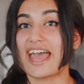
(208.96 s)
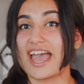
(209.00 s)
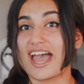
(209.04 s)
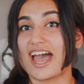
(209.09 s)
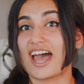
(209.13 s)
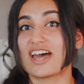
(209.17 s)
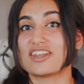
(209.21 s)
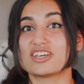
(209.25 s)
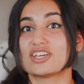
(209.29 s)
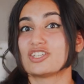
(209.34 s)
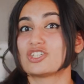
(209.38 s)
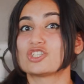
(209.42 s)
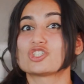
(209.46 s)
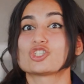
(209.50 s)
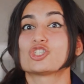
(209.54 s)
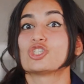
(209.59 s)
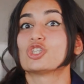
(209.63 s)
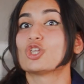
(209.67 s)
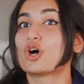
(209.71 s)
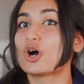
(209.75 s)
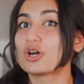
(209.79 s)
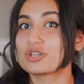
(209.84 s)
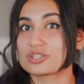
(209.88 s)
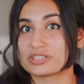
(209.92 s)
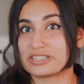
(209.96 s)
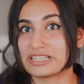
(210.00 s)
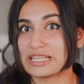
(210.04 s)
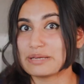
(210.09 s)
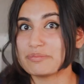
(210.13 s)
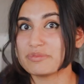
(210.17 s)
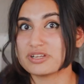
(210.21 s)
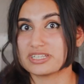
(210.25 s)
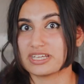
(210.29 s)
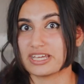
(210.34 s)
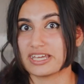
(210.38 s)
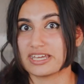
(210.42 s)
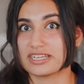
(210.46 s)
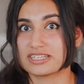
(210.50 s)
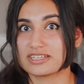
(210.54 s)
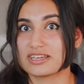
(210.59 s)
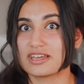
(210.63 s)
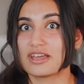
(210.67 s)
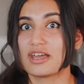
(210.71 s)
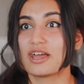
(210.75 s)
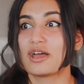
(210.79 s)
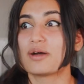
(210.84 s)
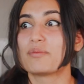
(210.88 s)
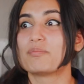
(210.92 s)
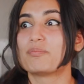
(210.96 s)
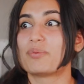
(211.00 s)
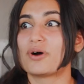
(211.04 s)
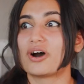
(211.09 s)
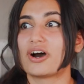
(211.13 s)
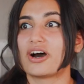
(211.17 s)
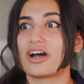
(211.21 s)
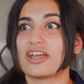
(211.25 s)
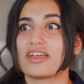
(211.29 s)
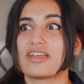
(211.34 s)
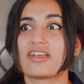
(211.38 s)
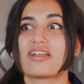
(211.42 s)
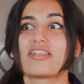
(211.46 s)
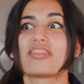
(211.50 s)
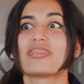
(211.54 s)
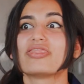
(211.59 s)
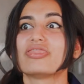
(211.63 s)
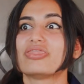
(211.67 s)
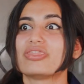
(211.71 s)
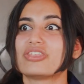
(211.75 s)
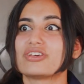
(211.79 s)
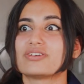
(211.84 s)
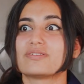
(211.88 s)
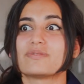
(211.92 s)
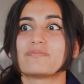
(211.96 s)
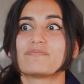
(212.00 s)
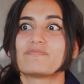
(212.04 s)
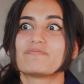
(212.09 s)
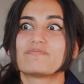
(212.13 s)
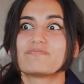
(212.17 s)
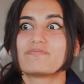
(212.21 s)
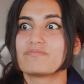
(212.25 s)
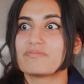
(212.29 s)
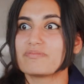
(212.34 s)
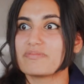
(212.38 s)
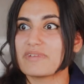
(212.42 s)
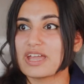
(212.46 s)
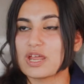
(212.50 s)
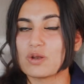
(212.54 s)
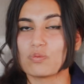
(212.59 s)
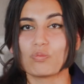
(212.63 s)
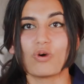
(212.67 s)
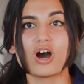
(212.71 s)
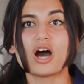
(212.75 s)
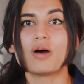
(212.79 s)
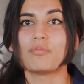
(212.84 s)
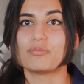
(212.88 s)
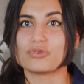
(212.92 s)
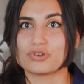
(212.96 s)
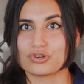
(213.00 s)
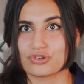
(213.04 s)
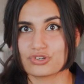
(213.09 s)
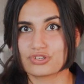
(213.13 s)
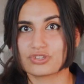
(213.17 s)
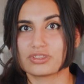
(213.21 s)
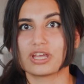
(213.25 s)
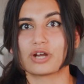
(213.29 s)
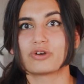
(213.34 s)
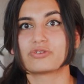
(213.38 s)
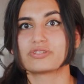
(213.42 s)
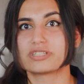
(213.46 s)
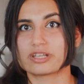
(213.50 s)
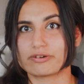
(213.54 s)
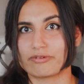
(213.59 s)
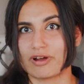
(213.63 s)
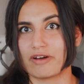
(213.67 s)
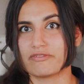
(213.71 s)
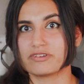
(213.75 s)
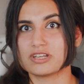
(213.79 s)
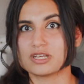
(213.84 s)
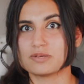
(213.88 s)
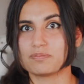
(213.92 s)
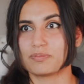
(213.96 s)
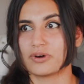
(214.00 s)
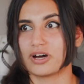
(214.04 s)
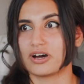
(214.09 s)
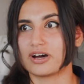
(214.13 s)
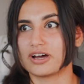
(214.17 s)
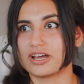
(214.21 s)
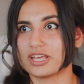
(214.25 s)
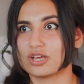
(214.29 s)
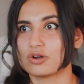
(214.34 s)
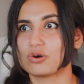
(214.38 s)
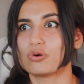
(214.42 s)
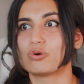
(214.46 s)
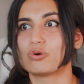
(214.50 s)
and it is not limited by the environment they are surrounded by,